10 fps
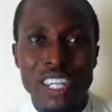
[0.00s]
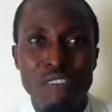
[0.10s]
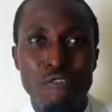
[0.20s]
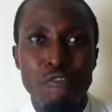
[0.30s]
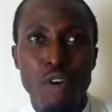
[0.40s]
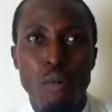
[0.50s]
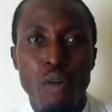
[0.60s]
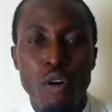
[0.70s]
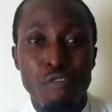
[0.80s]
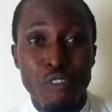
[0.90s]
in any form
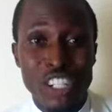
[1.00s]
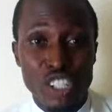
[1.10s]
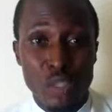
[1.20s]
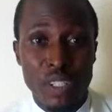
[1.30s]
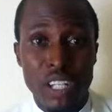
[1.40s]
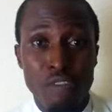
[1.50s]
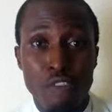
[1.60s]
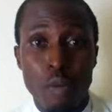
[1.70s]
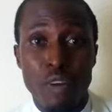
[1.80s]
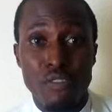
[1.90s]
of friendship, in any
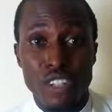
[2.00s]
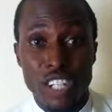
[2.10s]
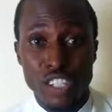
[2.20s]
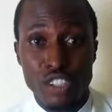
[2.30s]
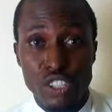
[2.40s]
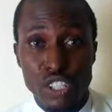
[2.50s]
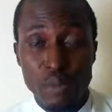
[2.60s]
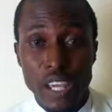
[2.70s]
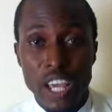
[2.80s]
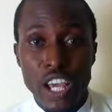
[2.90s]
form of relationship,